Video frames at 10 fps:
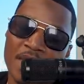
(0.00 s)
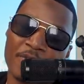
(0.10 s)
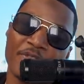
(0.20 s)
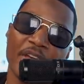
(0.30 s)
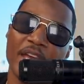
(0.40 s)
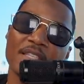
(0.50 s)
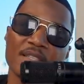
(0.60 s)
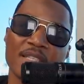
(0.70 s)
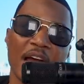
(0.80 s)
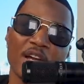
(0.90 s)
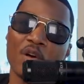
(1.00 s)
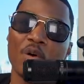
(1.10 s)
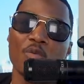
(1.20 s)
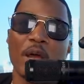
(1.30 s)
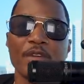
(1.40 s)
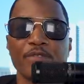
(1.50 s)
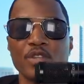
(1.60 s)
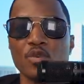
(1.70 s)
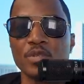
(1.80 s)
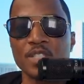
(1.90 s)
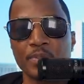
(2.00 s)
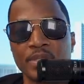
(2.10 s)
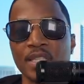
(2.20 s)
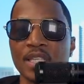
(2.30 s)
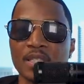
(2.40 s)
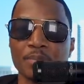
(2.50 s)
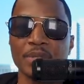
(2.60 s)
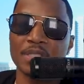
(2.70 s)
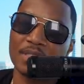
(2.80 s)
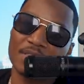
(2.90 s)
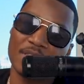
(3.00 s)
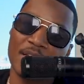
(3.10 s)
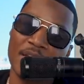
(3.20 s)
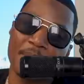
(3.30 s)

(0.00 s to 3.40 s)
If things is not going right for you in this particular business,